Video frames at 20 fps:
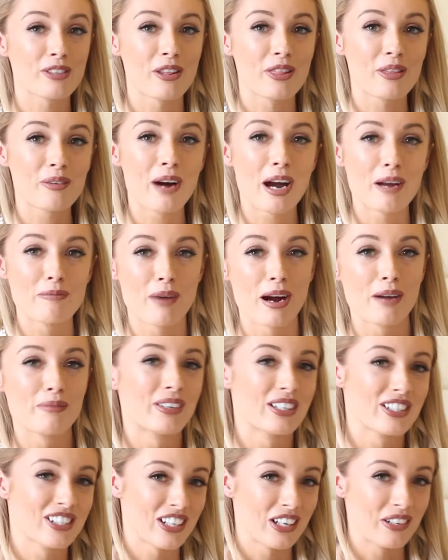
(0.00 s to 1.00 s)
so I thought I'd buy
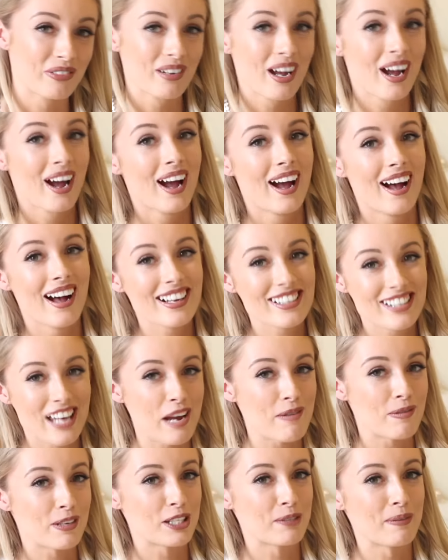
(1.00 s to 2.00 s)
myself a
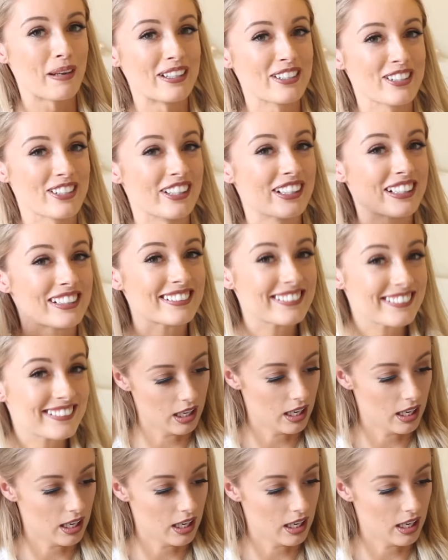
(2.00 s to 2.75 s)
tape dispenser.